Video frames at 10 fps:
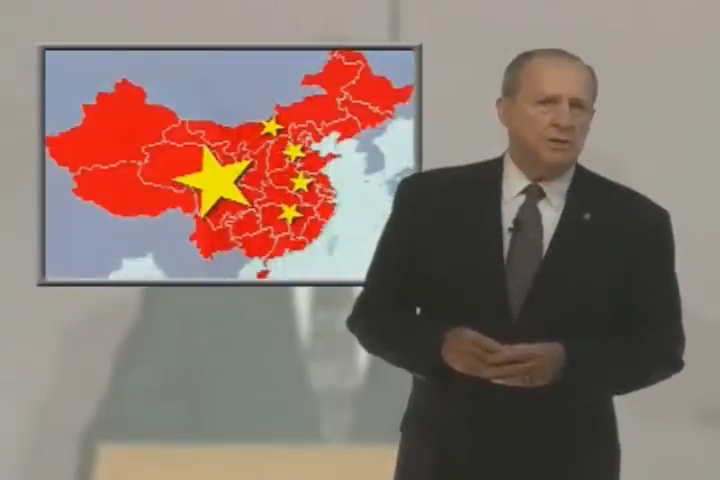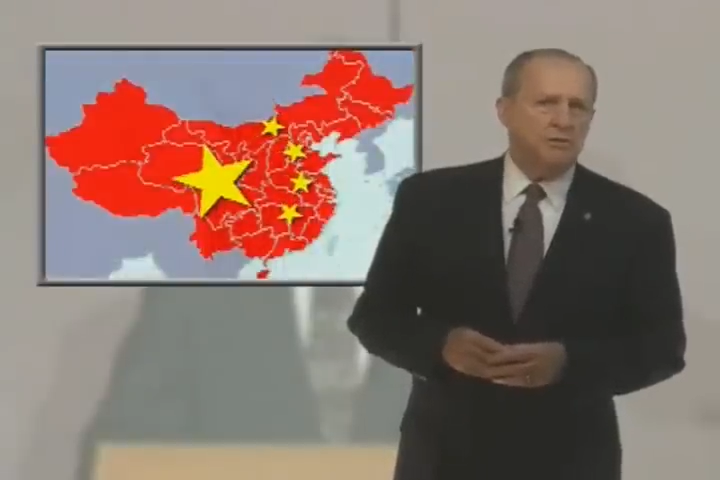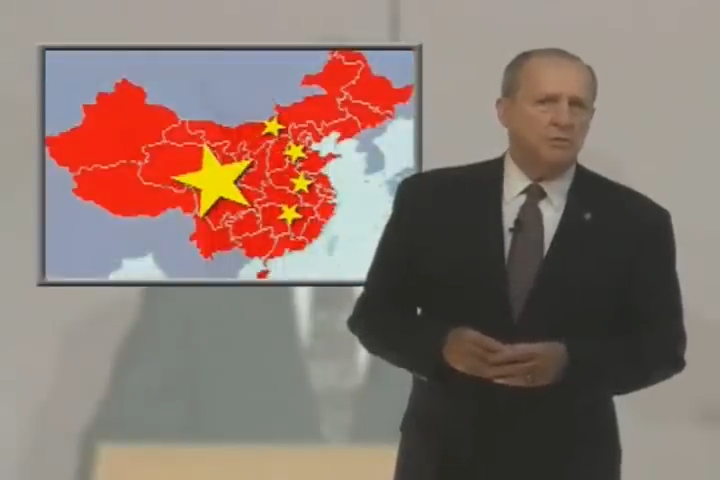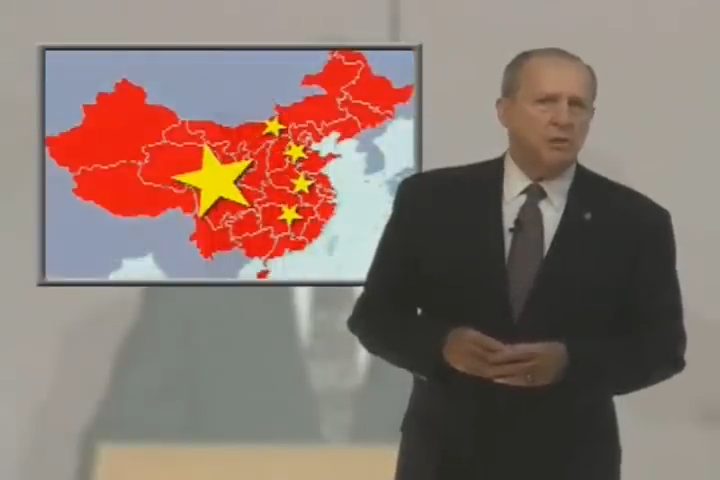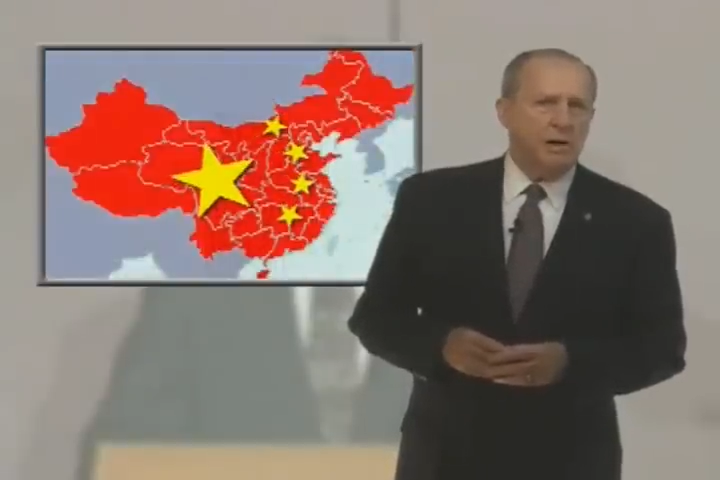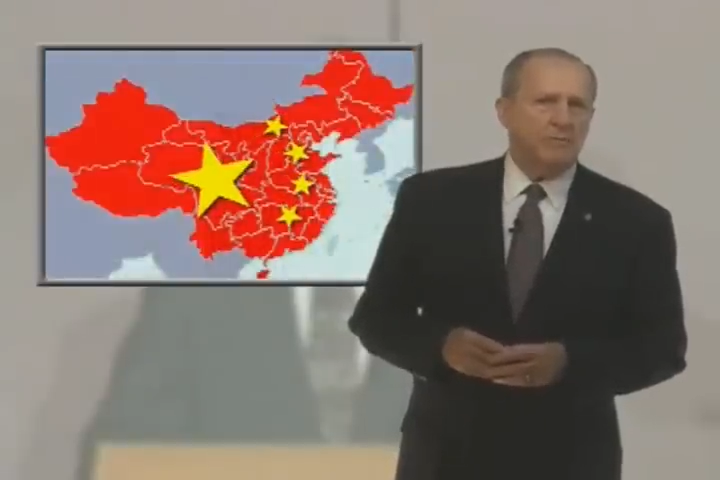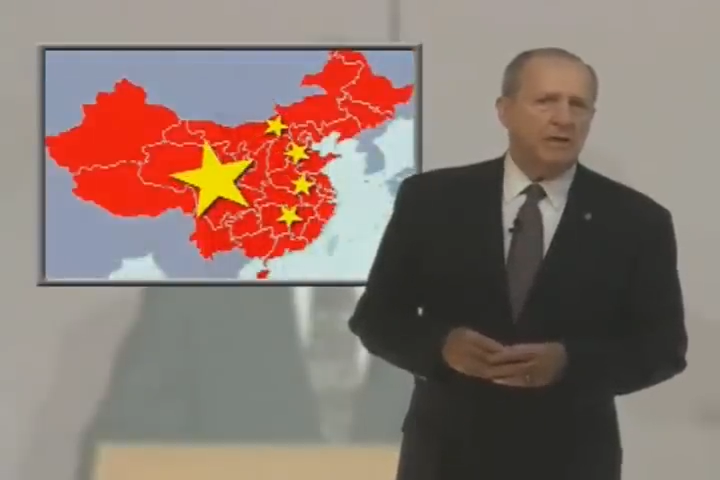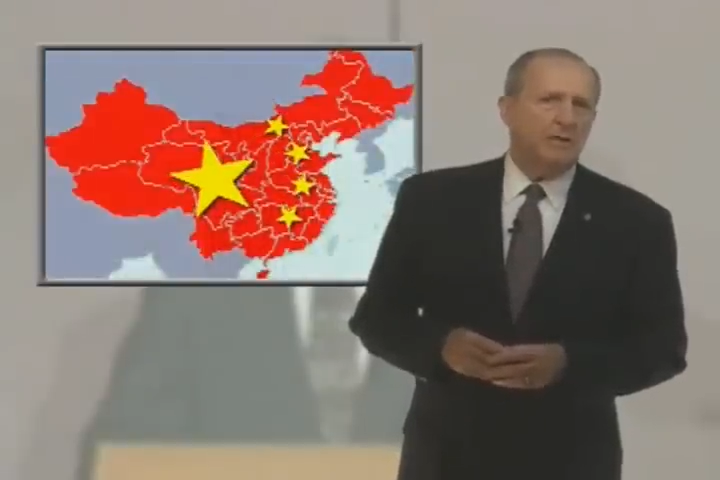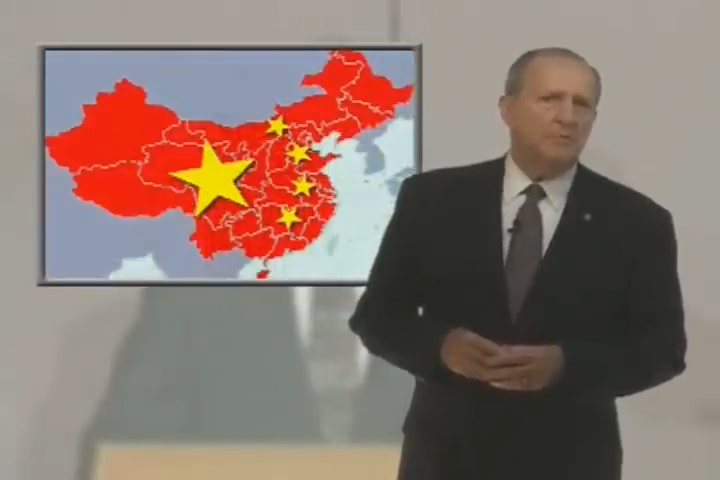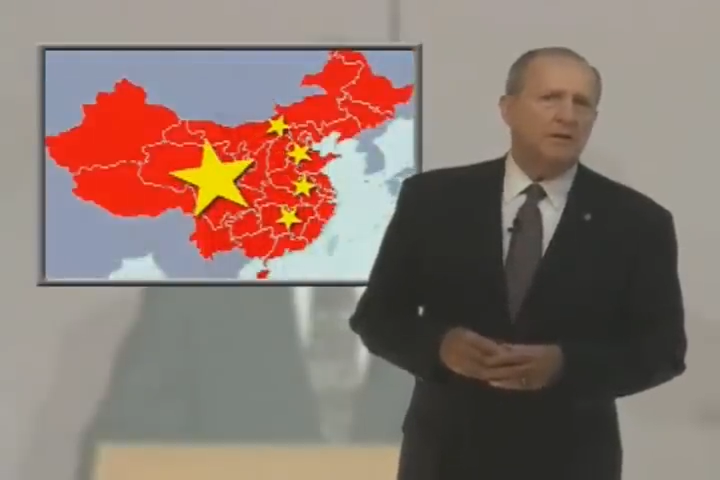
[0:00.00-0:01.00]
to continue
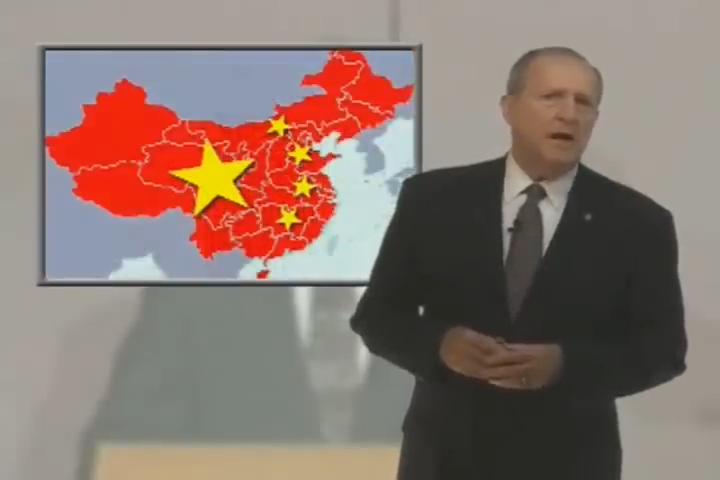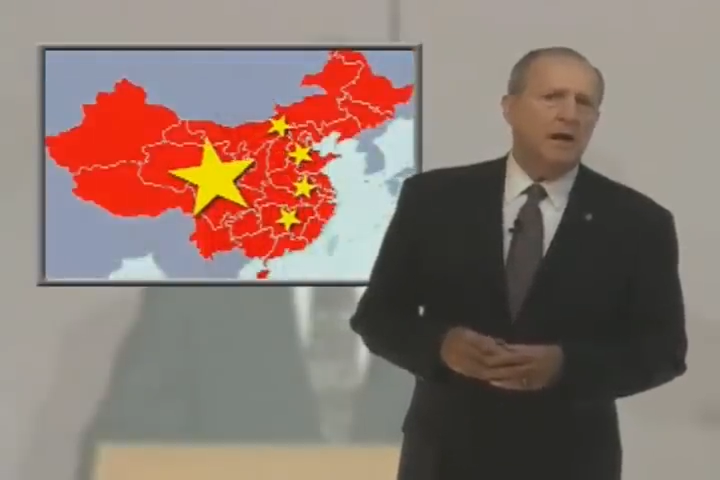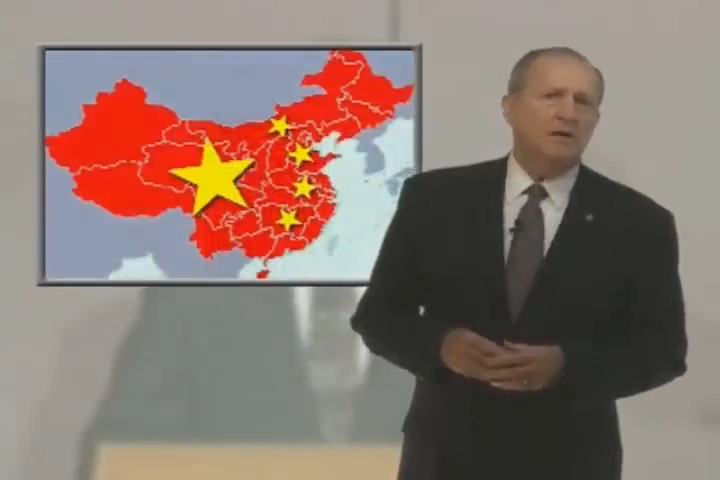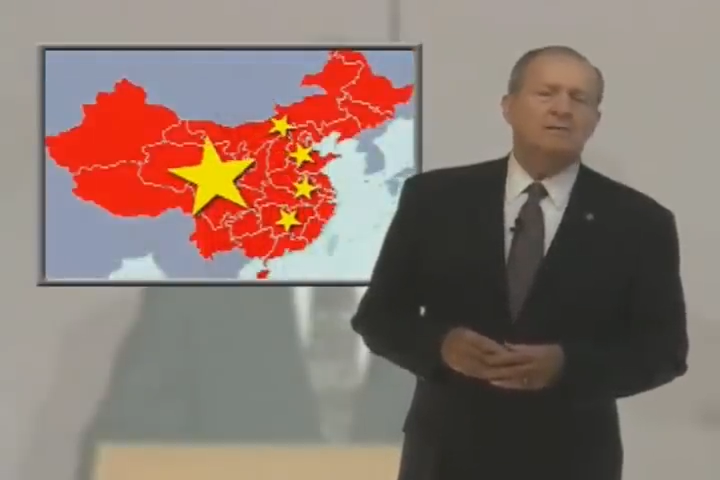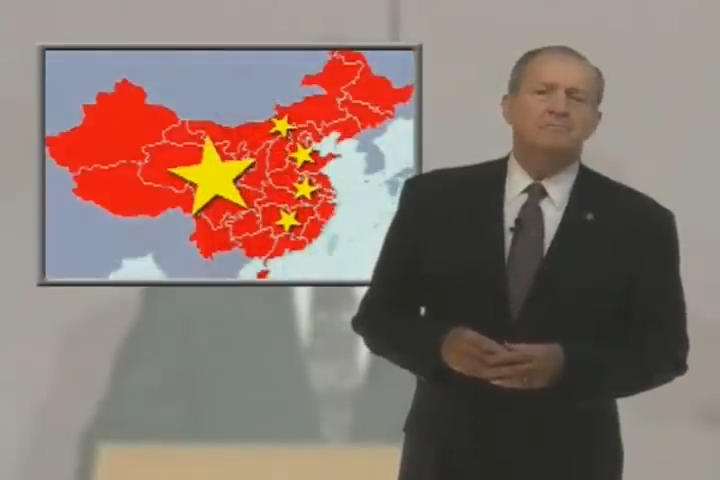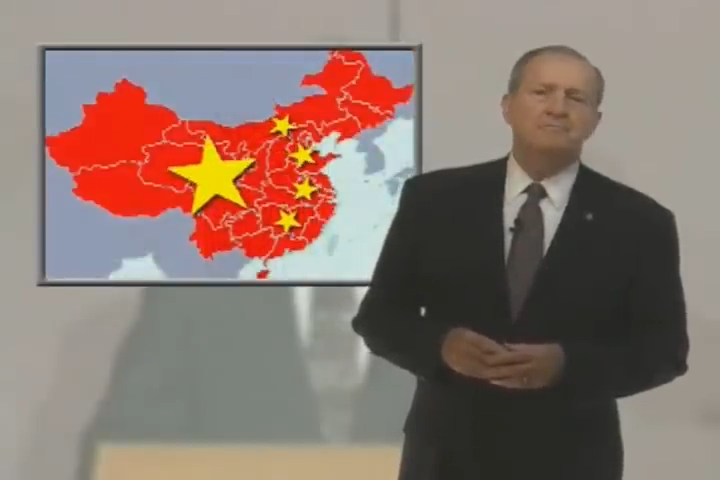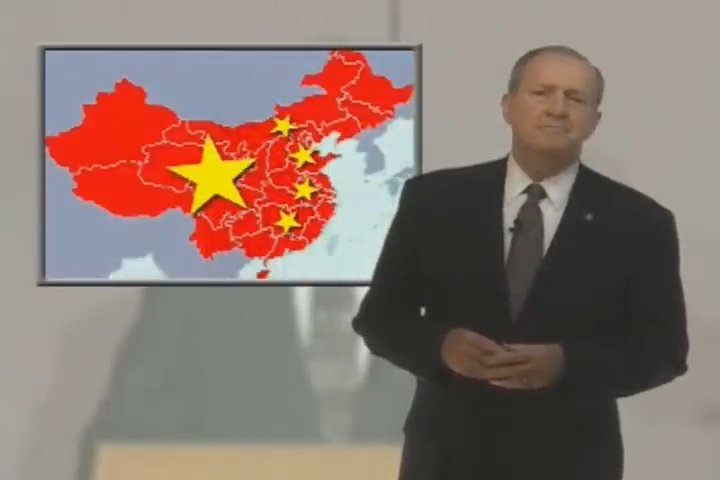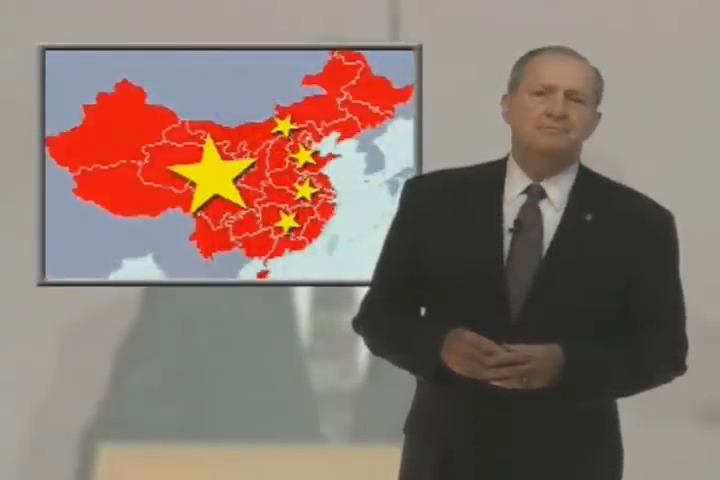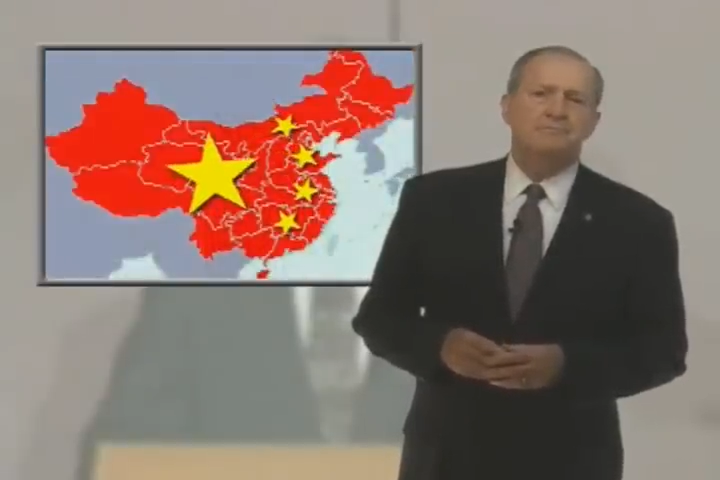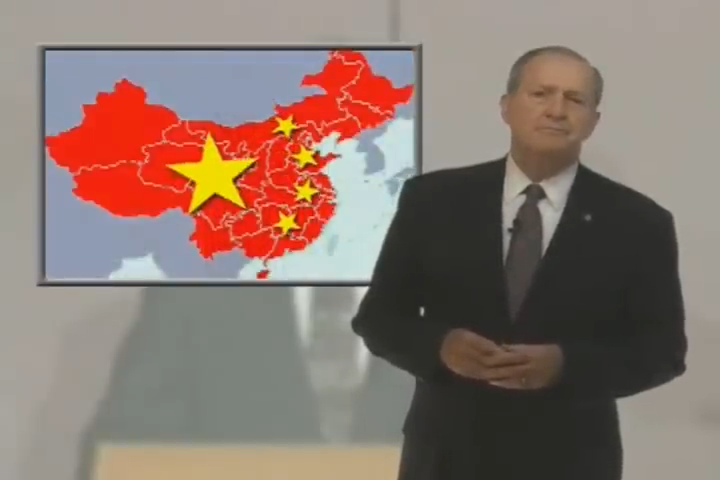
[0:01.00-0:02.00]
propping up the
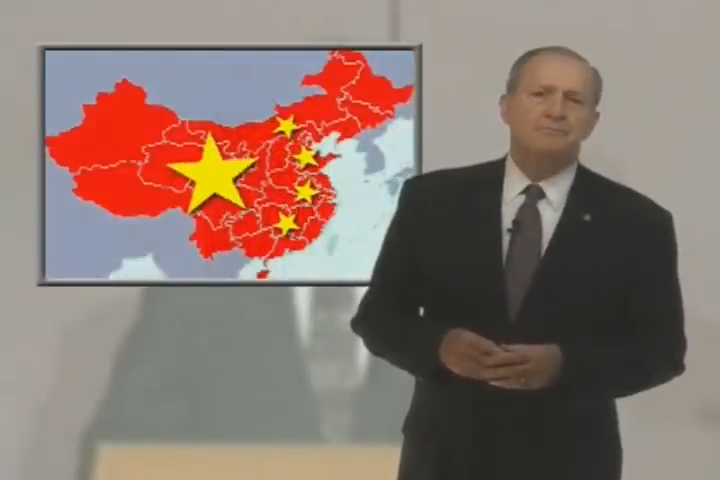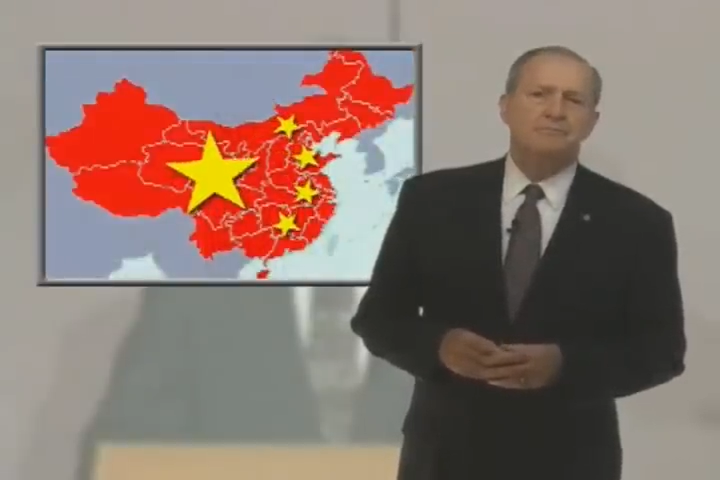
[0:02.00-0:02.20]
dollar.